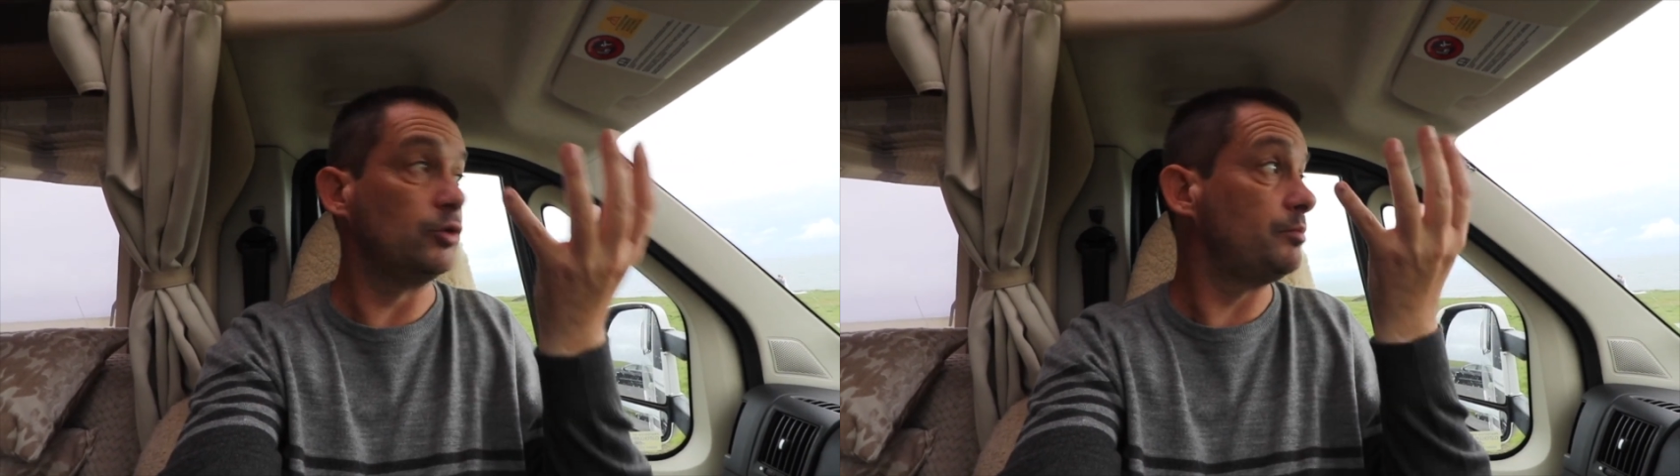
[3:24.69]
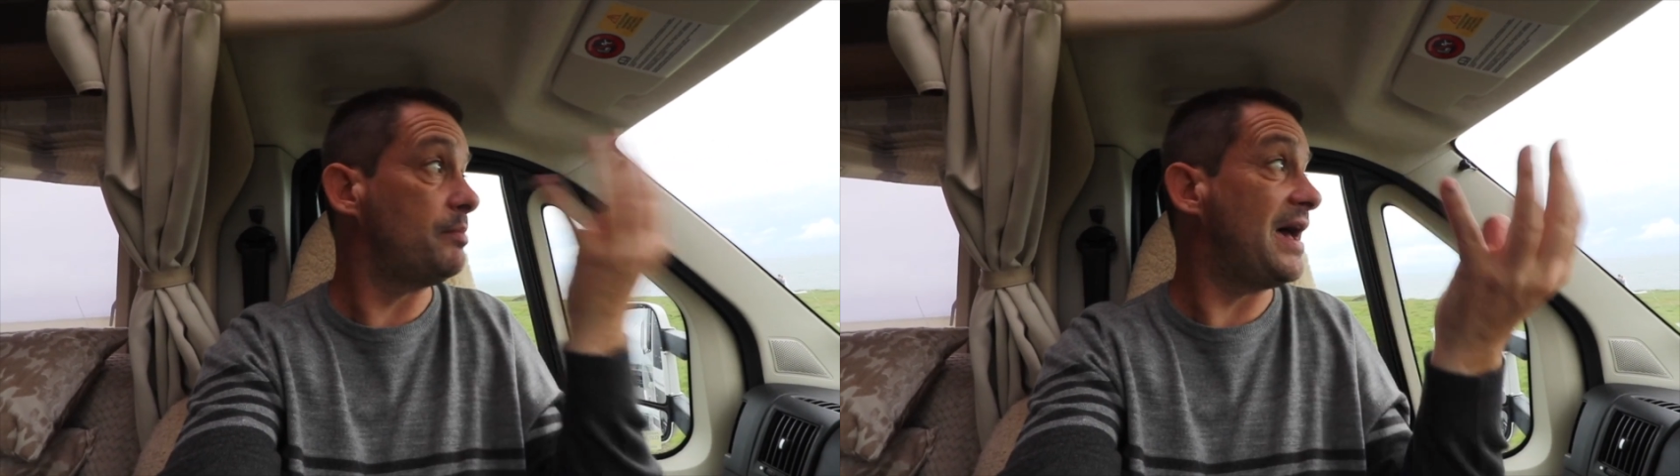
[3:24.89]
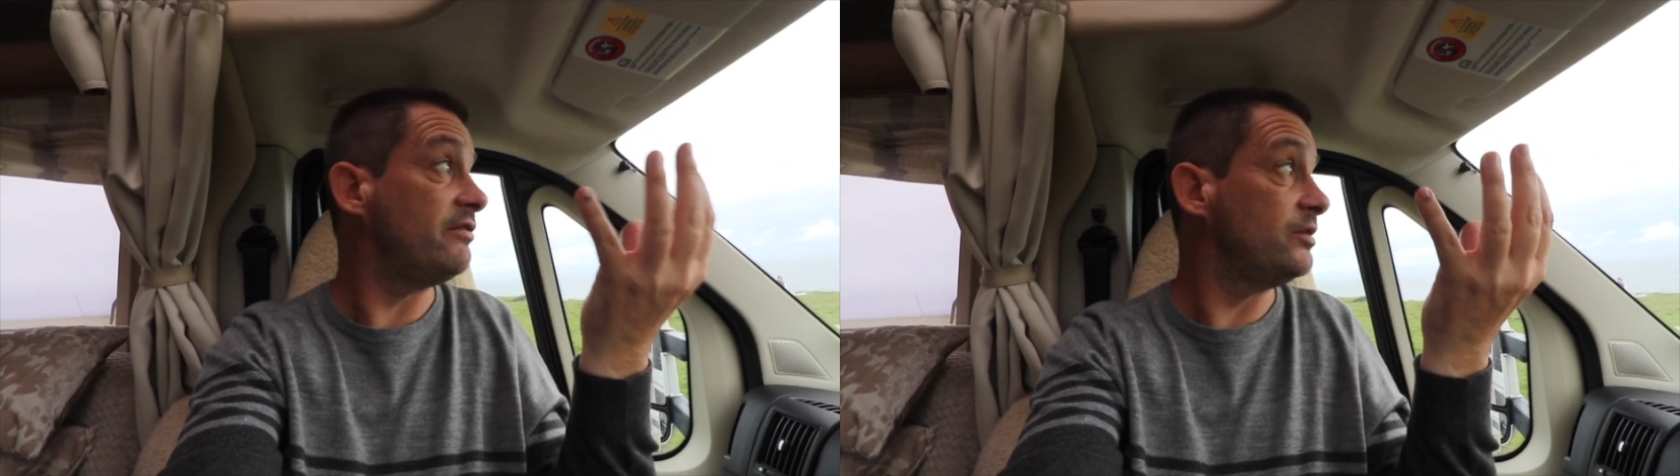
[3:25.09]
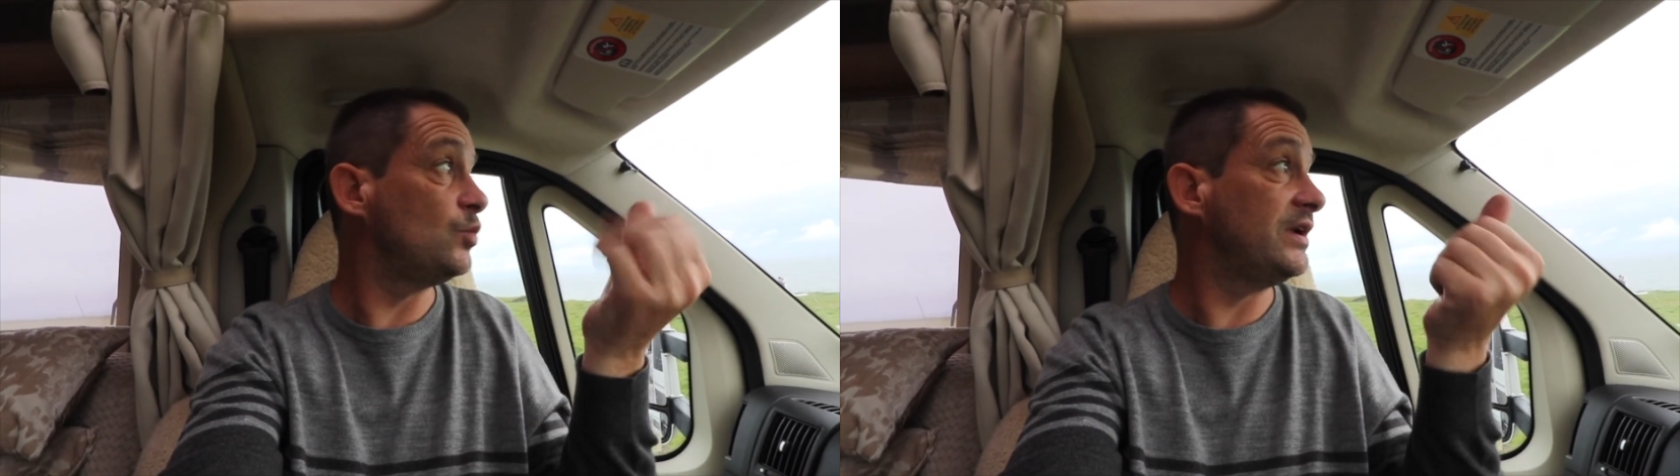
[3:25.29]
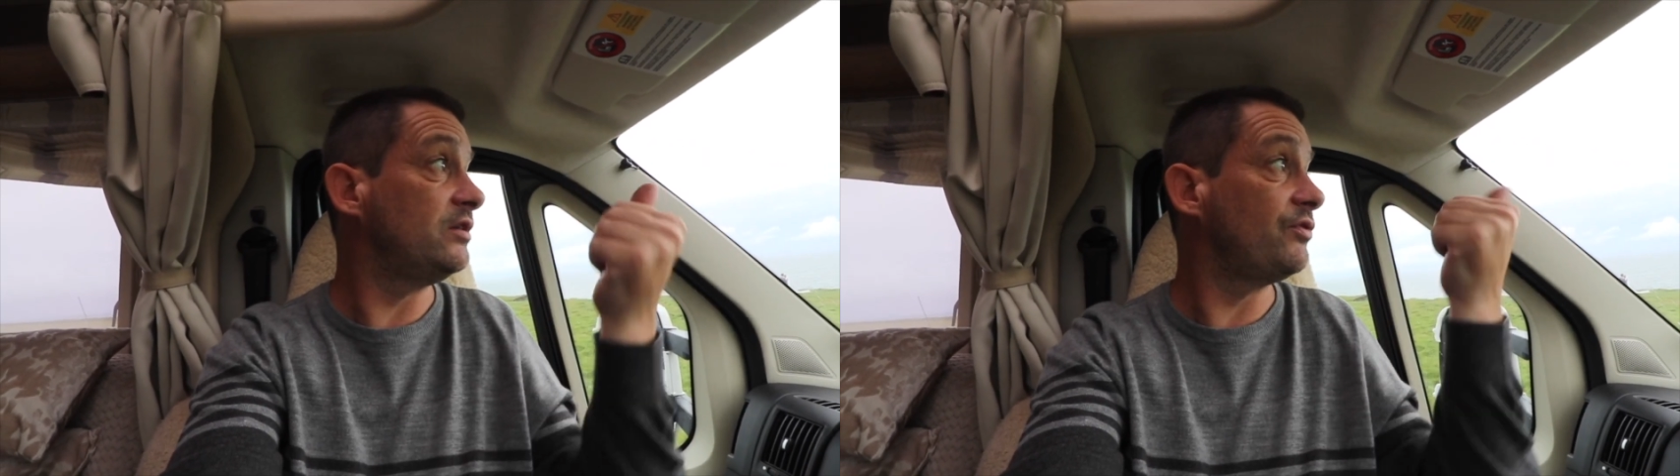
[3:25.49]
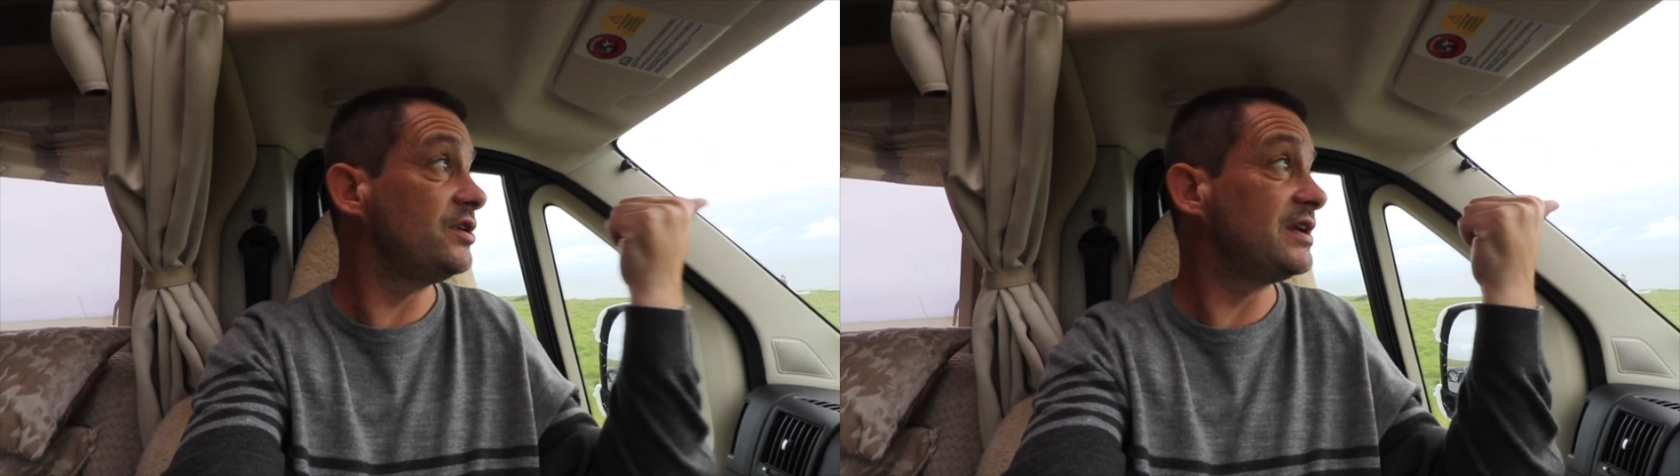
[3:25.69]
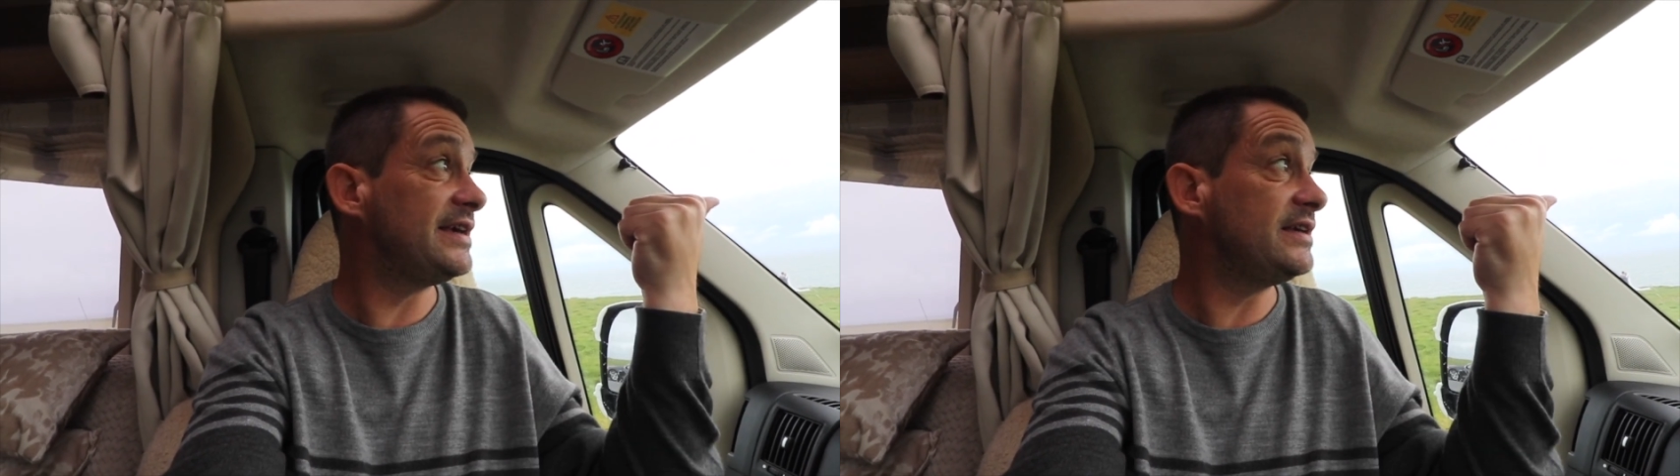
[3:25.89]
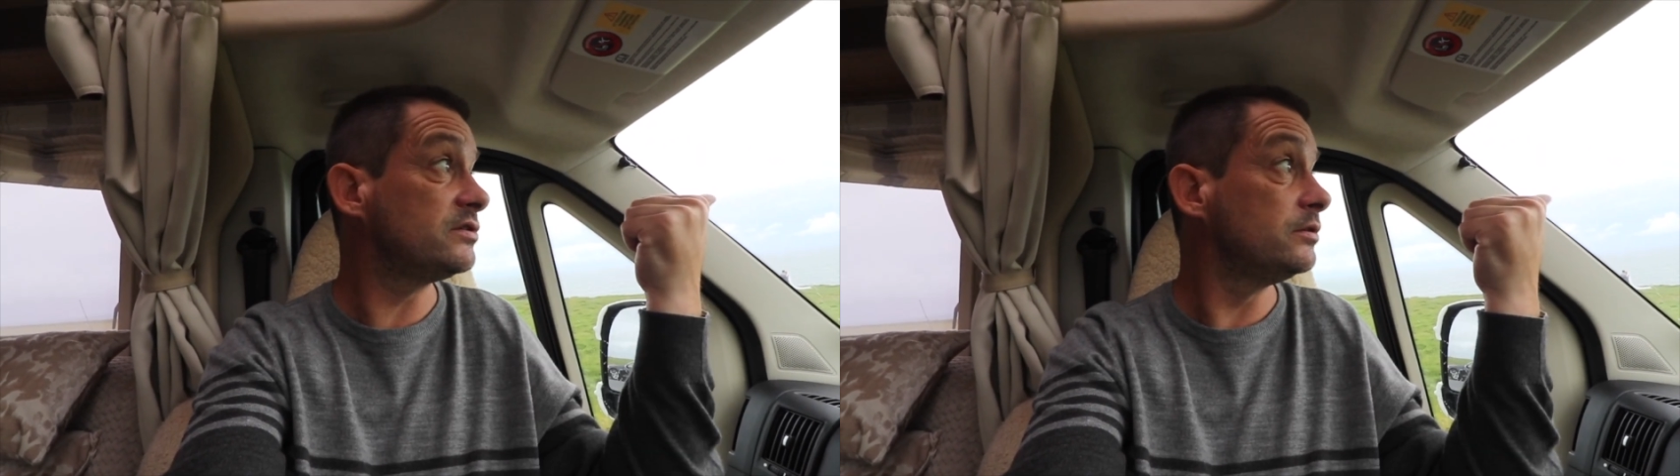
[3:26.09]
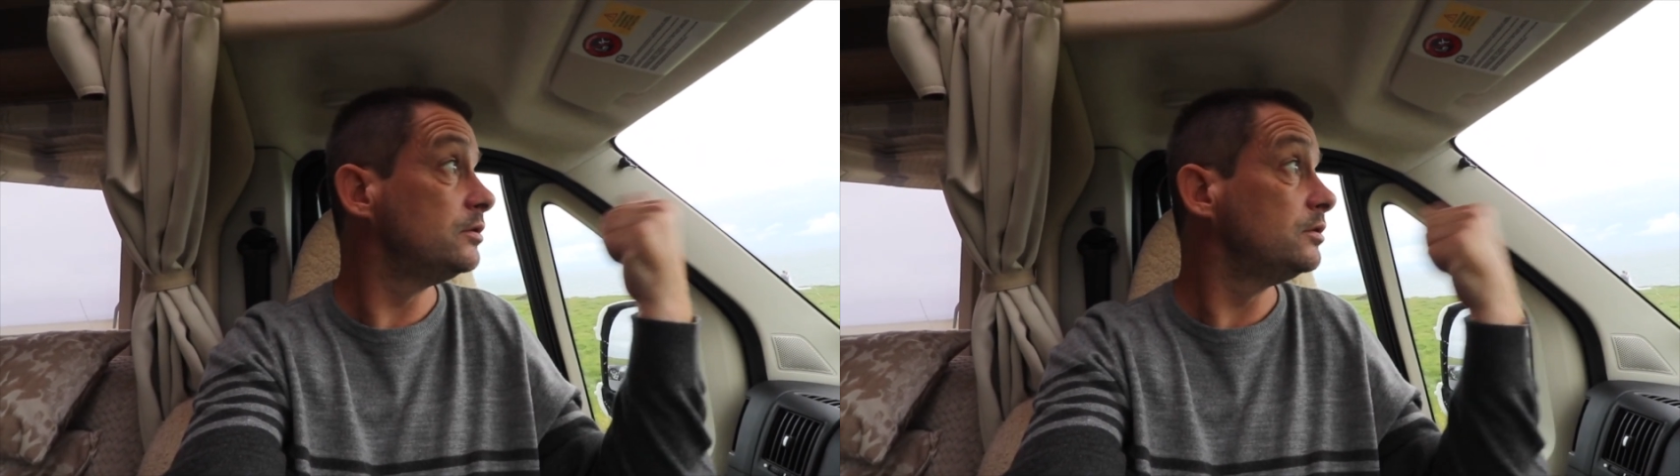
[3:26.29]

would be better in wind than his.